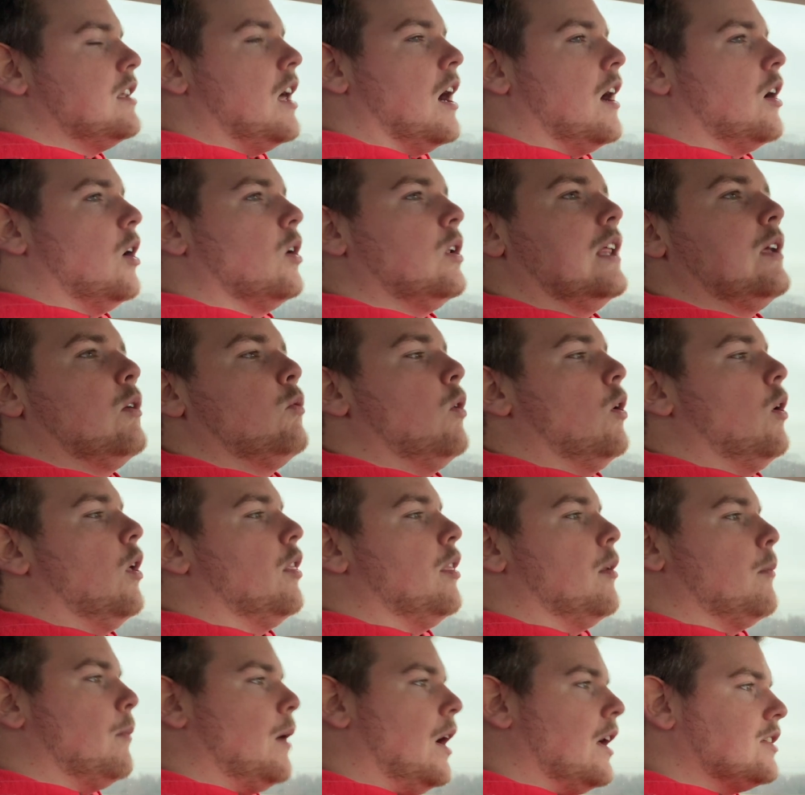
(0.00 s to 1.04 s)
not only will
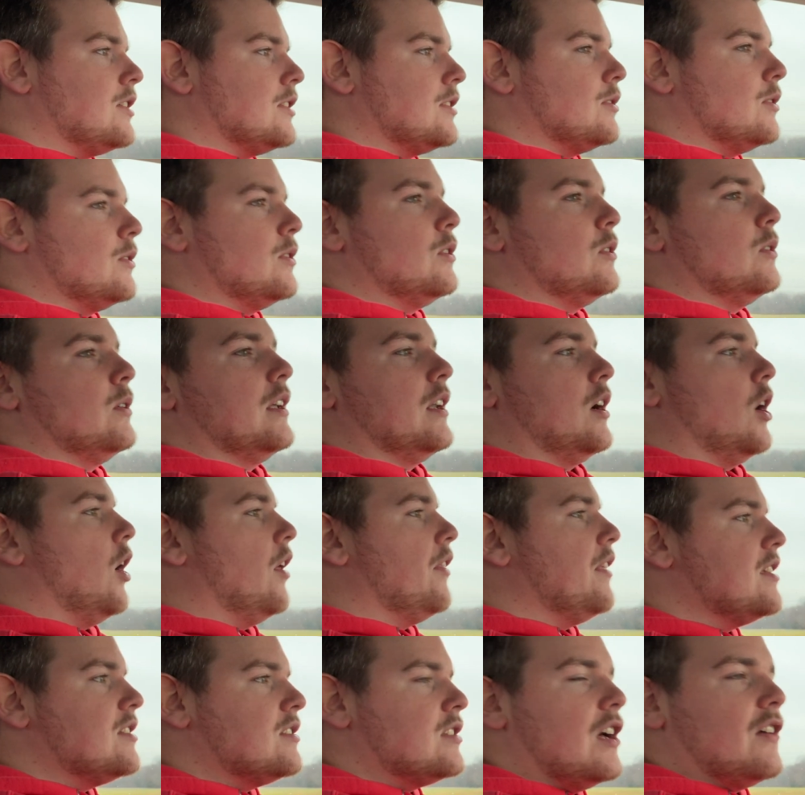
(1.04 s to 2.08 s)
the muscle and all
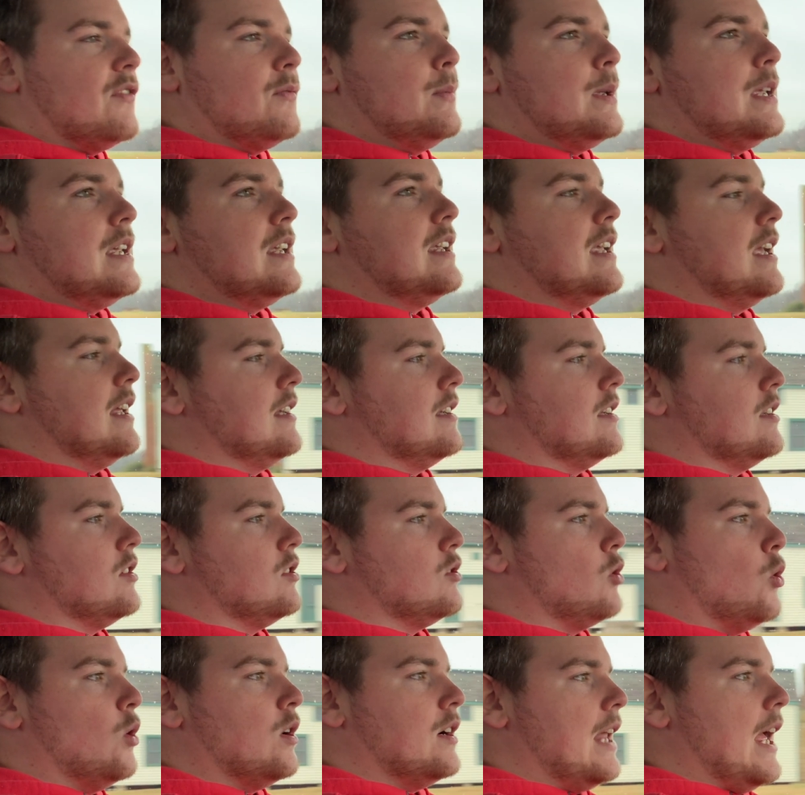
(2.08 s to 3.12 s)
this stuff be getting
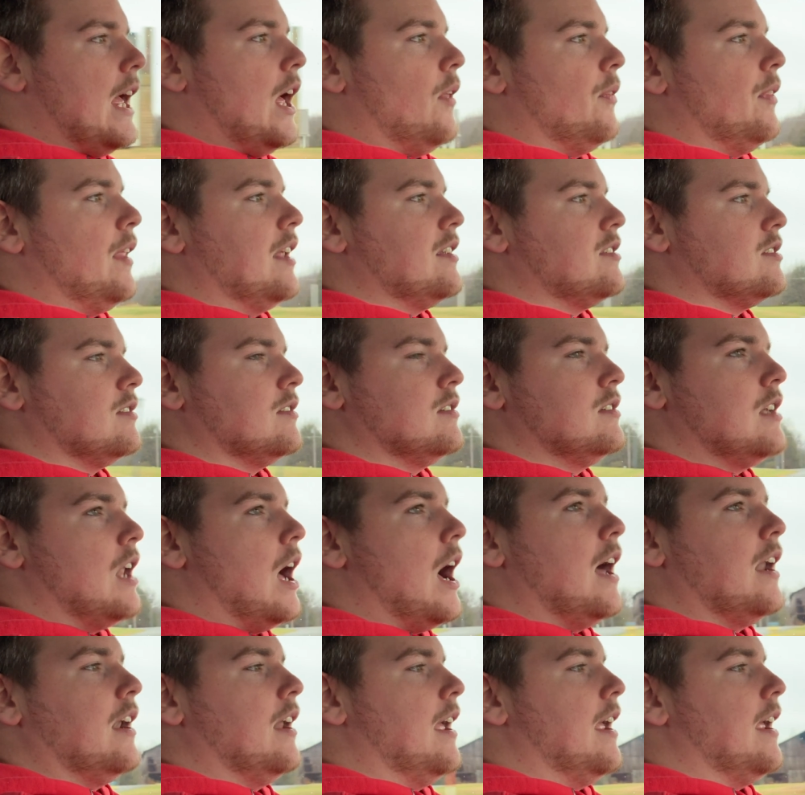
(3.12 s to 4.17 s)
tore down, that's
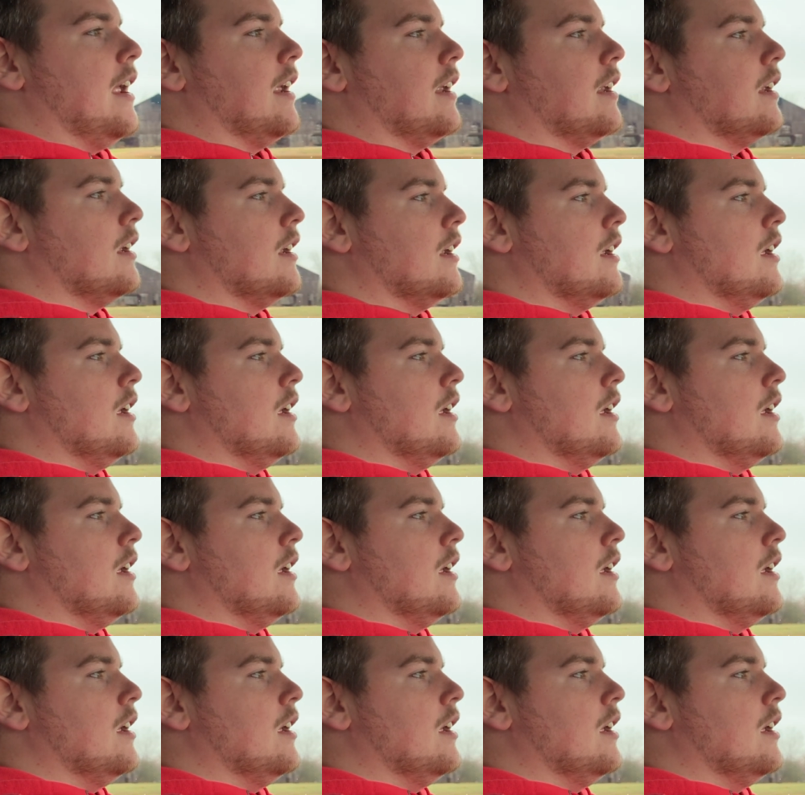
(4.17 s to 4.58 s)
not a